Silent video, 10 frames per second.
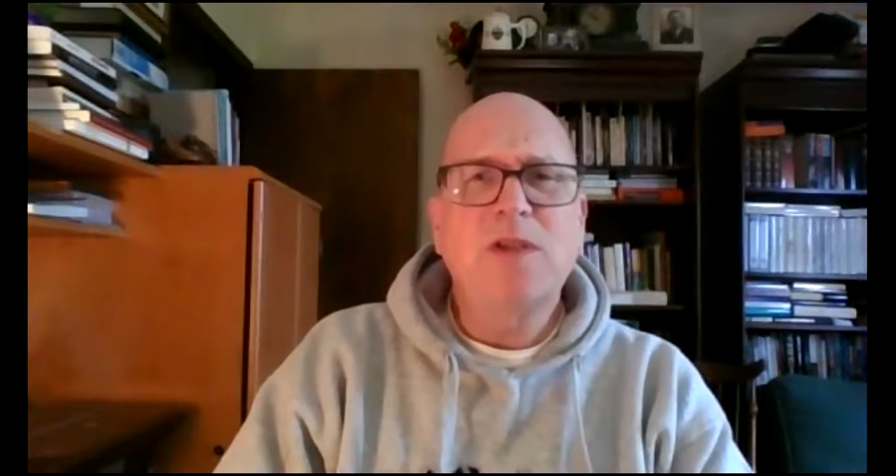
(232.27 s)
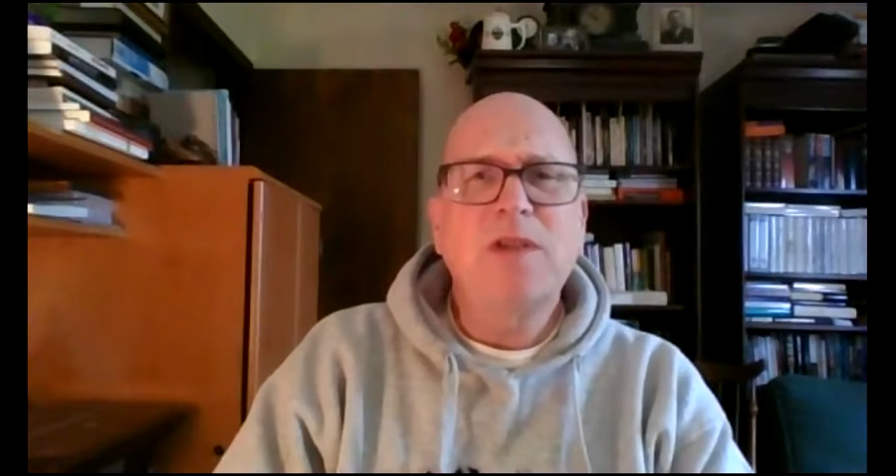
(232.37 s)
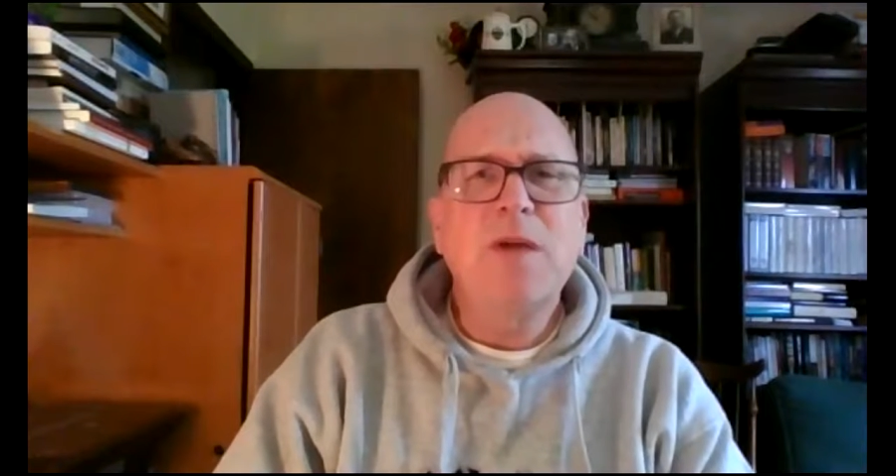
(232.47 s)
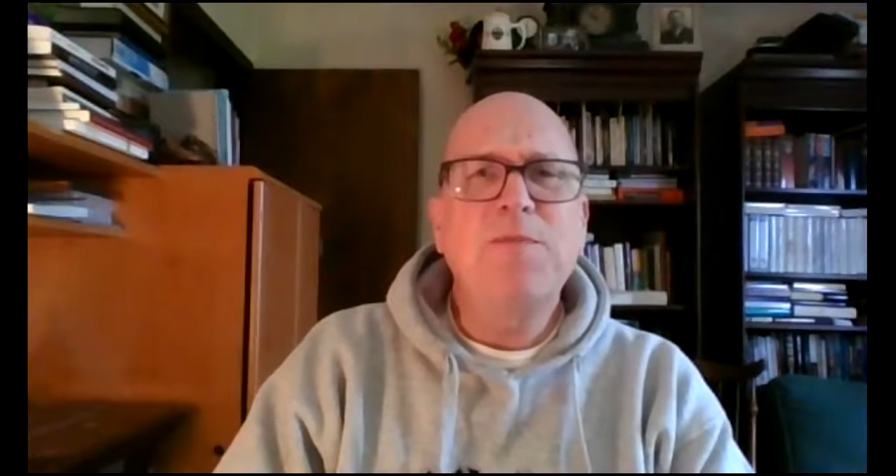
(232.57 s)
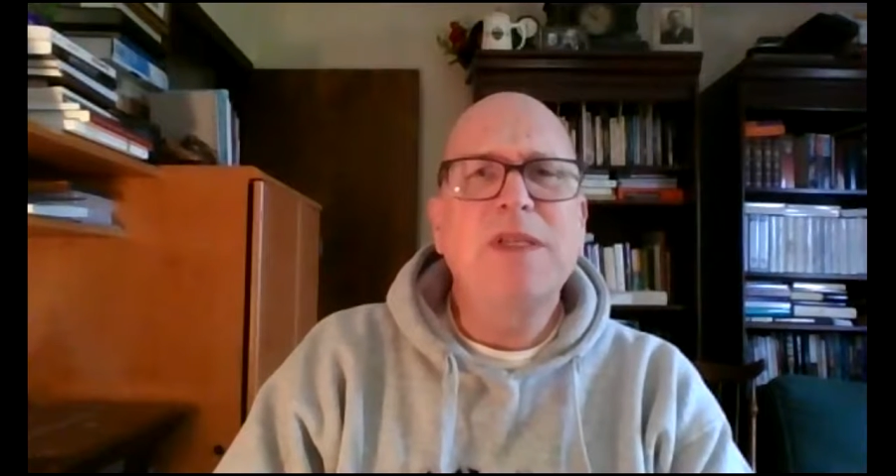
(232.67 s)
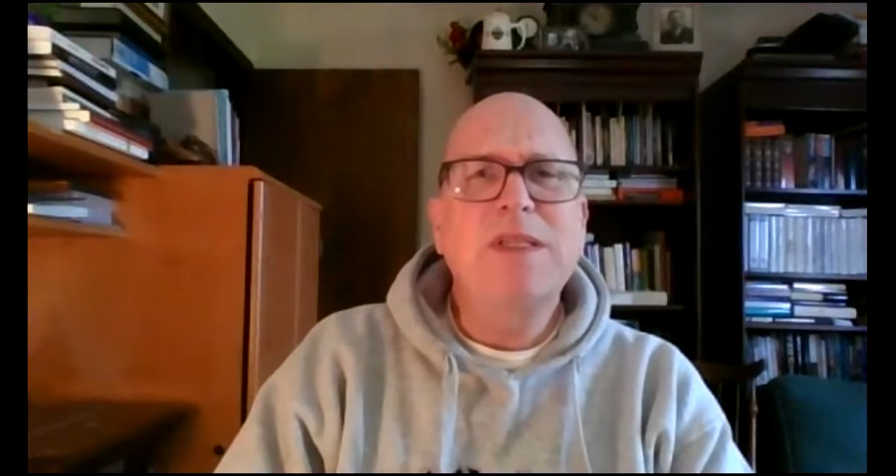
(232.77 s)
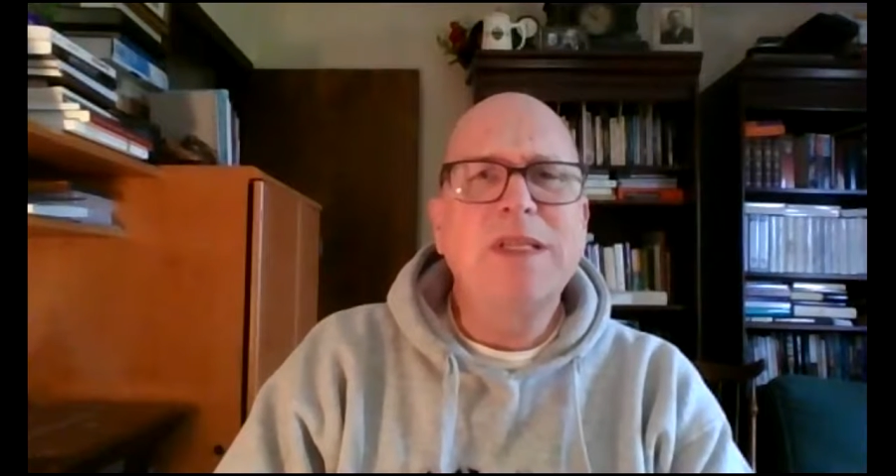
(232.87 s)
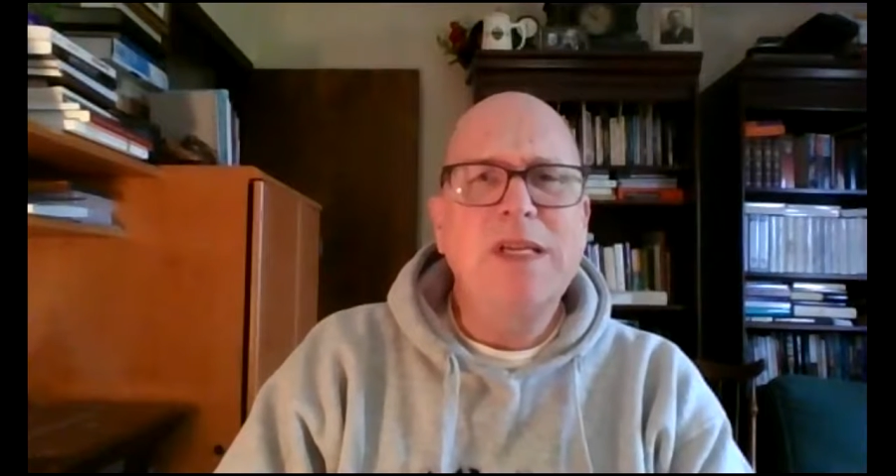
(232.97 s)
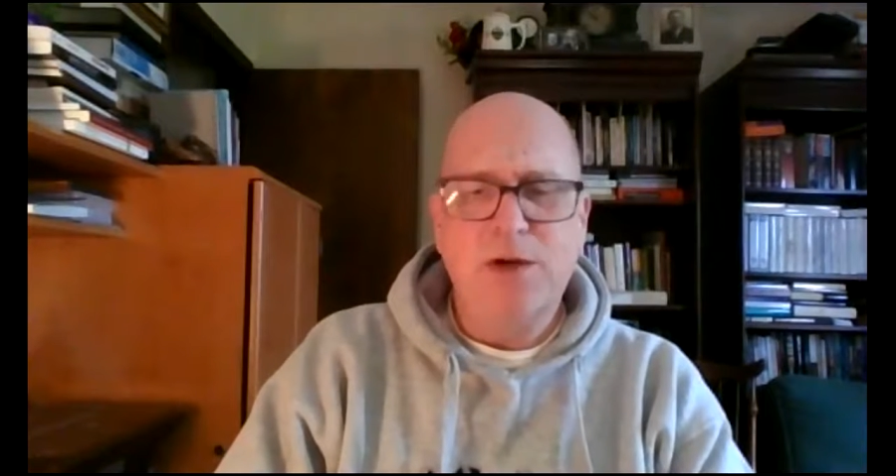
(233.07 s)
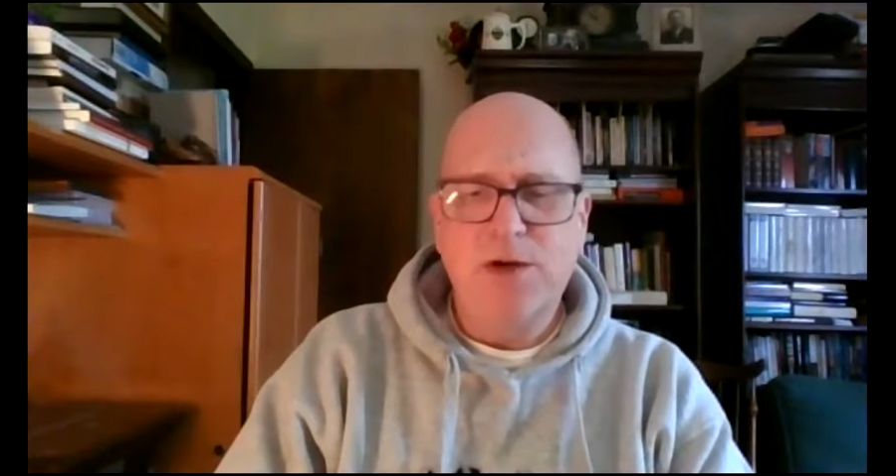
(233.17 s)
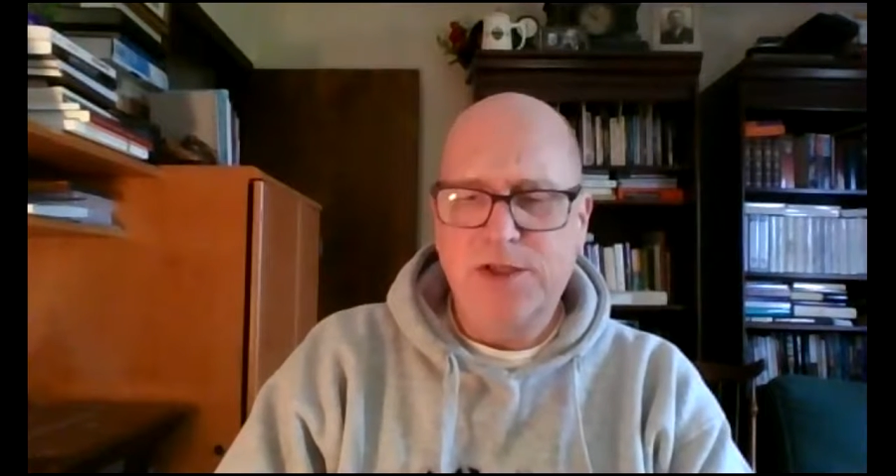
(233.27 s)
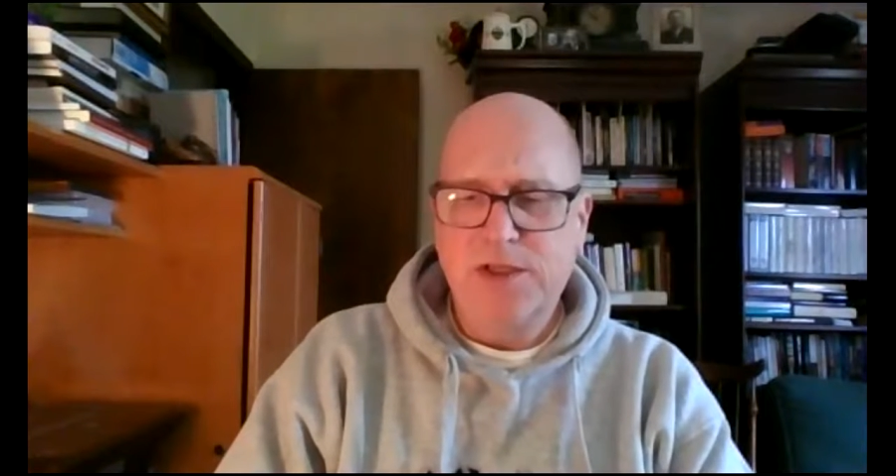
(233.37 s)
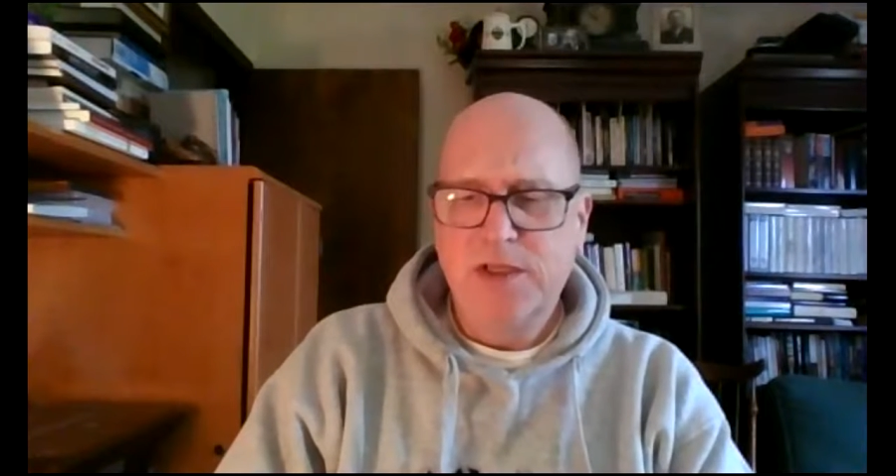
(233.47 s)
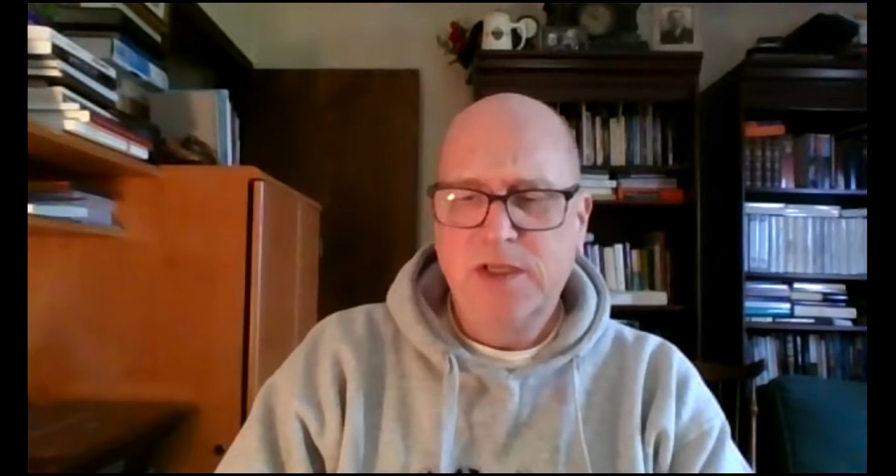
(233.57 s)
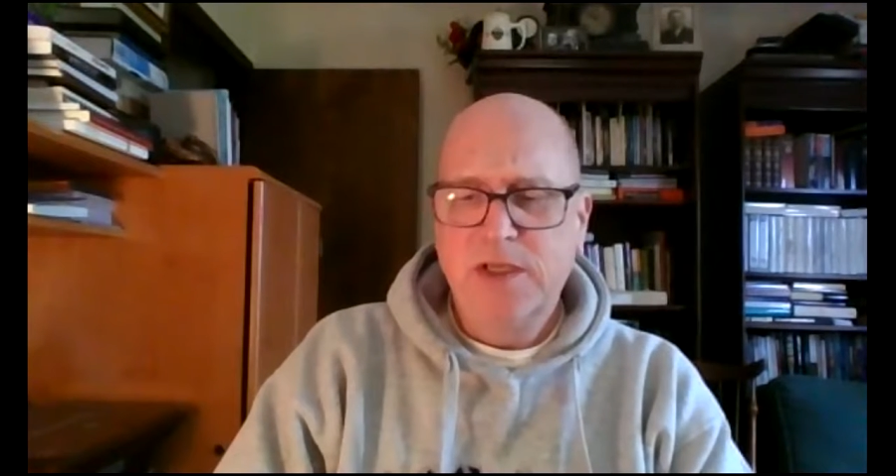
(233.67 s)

assembly's leaders